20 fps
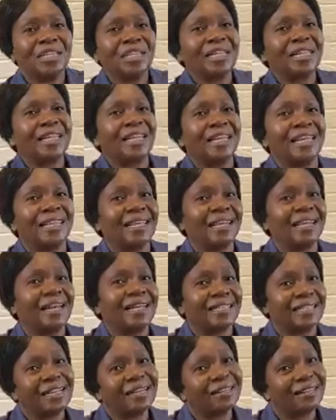Do you see the
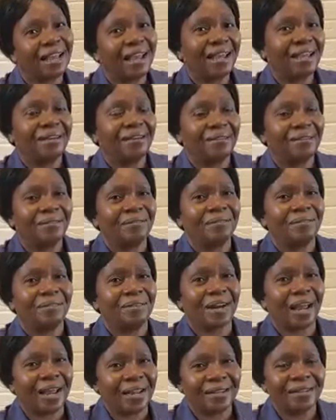heathen are still there?
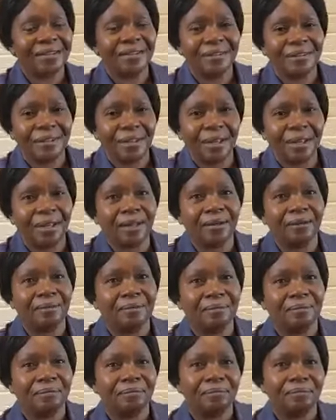Right? That
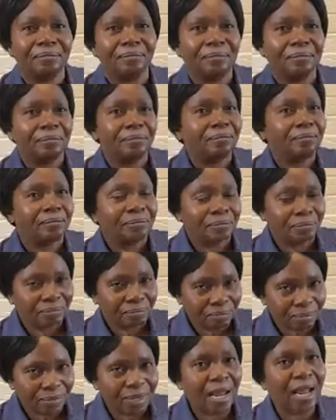I, the
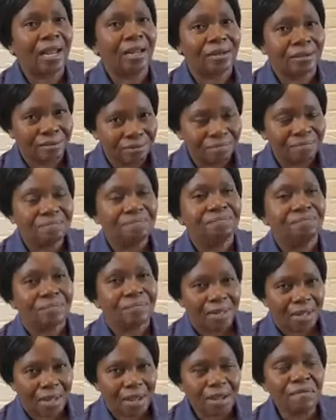Lord, do sanctify